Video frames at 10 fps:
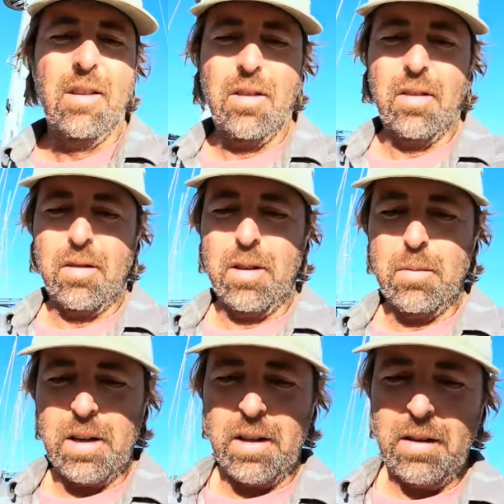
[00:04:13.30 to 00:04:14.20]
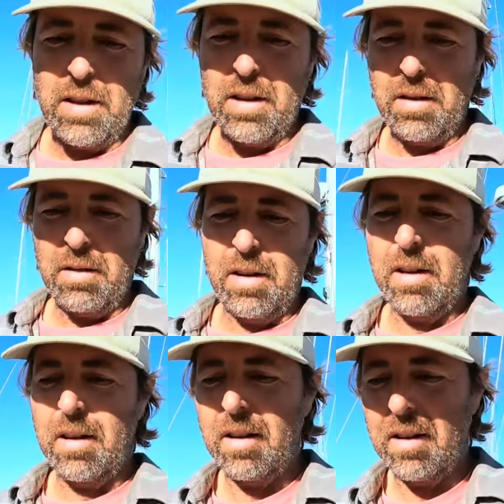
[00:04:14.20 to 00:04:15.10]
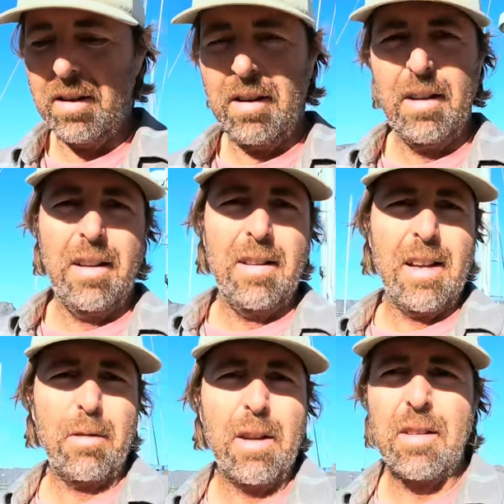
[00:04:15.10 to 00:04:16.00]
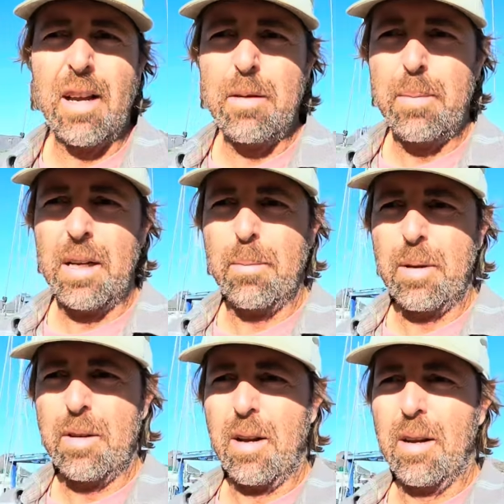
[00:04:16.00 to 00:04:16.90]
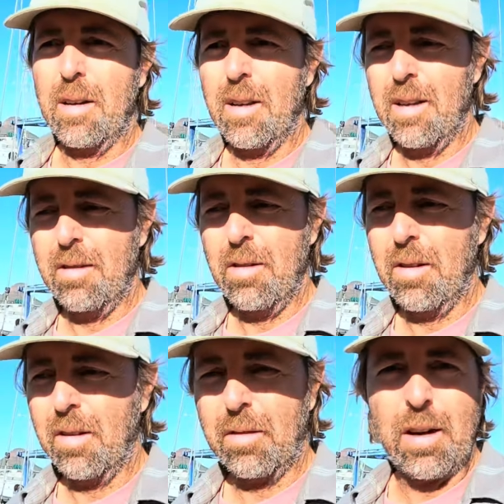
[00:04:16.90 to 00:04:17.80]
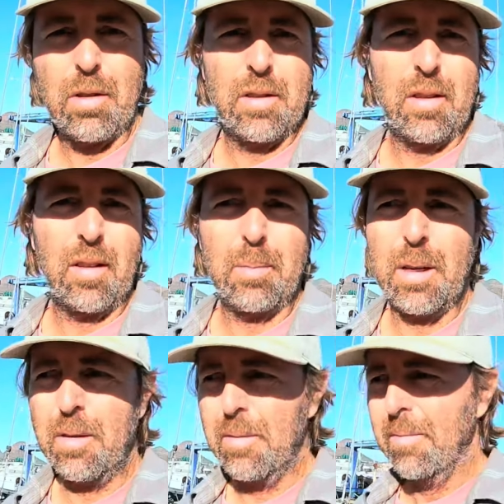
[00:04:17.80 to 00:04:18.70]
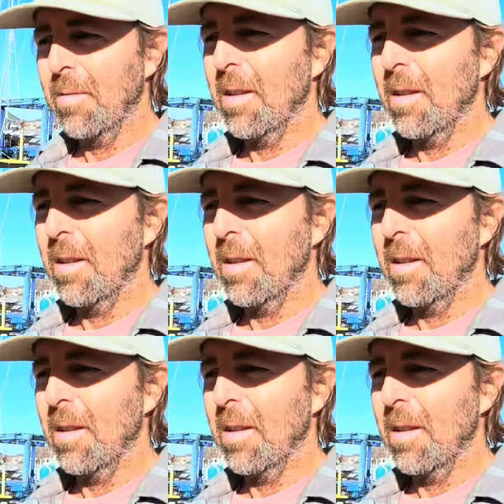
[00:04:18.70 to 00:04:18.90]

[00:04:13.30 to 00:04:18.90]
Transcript: She's doing well, even though not a great time to pick up a dog and do construction in this boat.